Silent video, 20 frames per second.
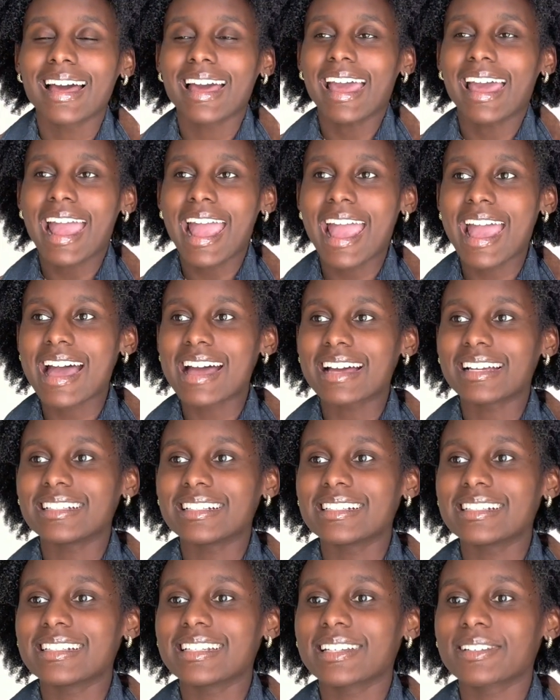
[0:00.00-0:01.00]

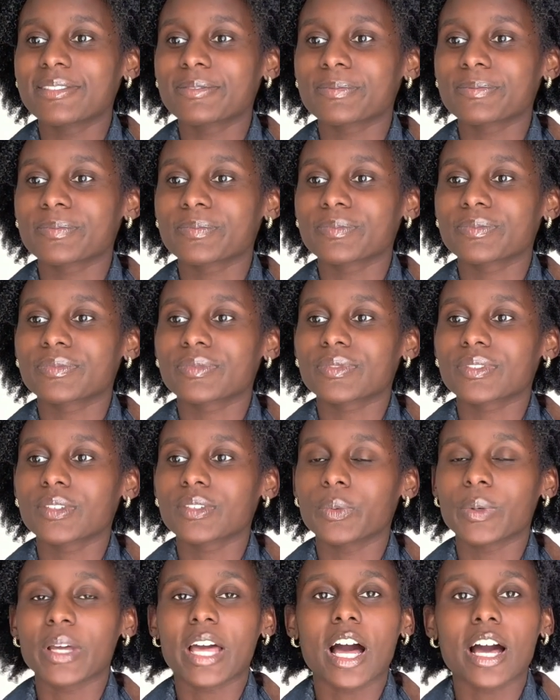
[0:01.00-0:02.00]
And
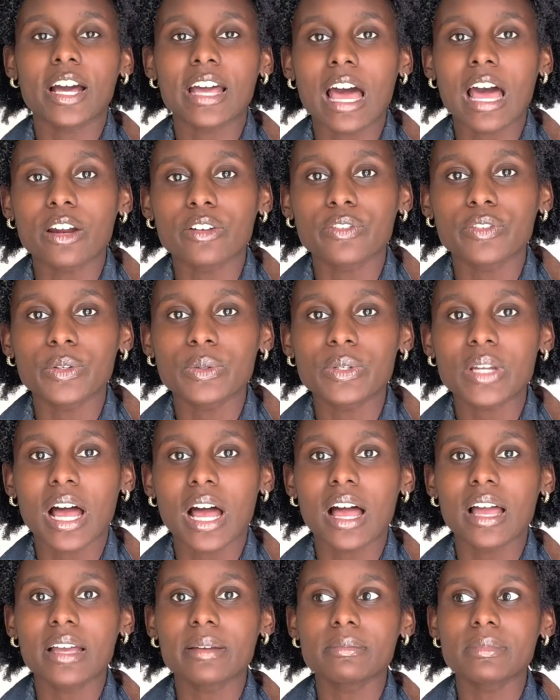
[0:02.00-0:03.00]
we hung out a few
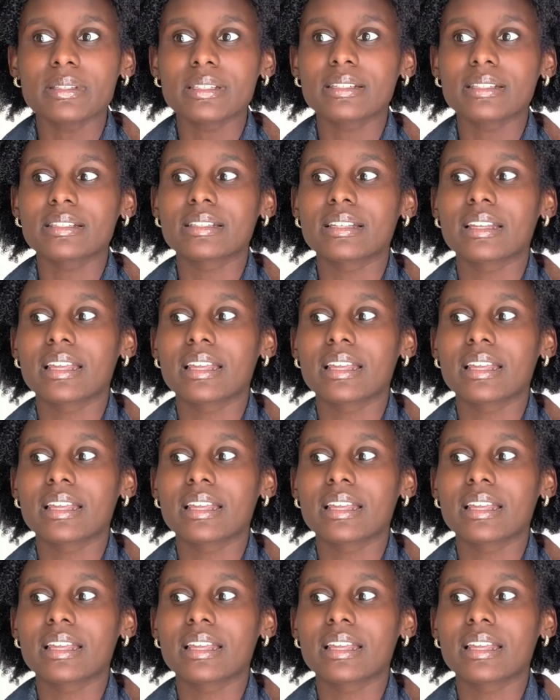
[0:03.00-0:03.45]
times.